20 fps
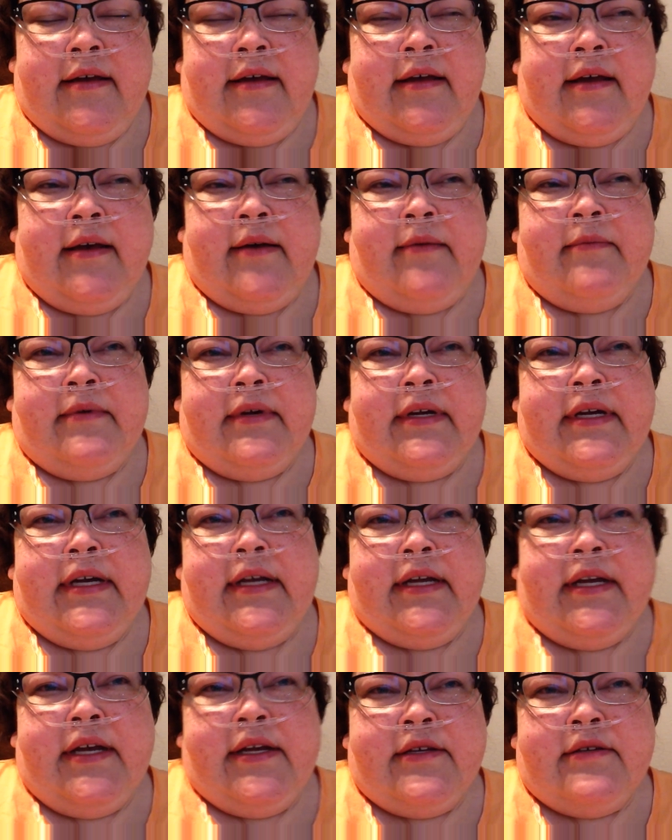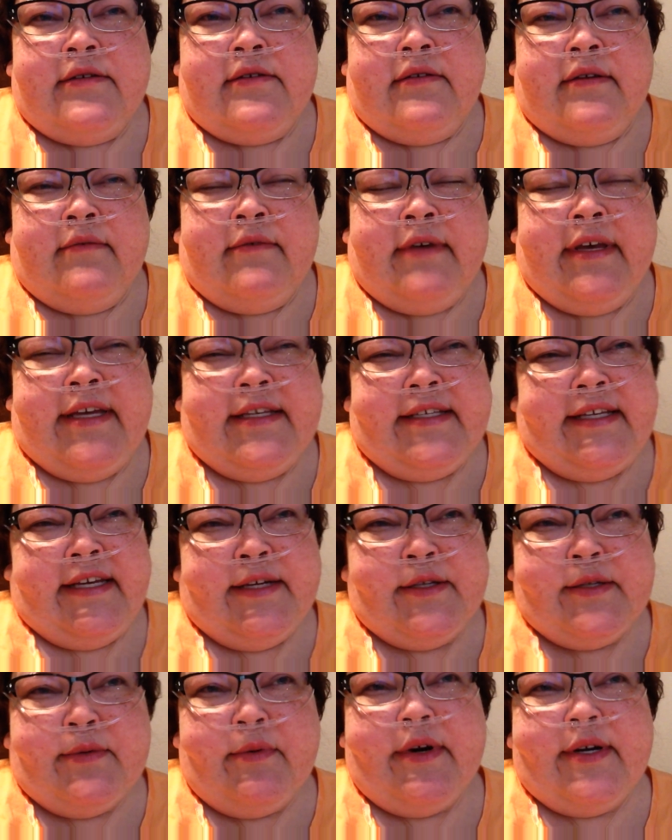Um, he goes, he
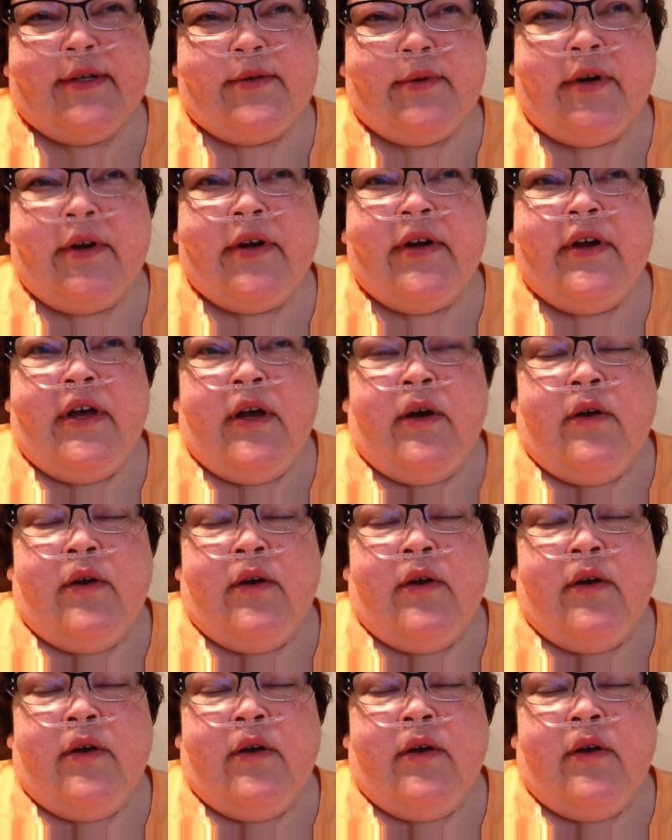says words were,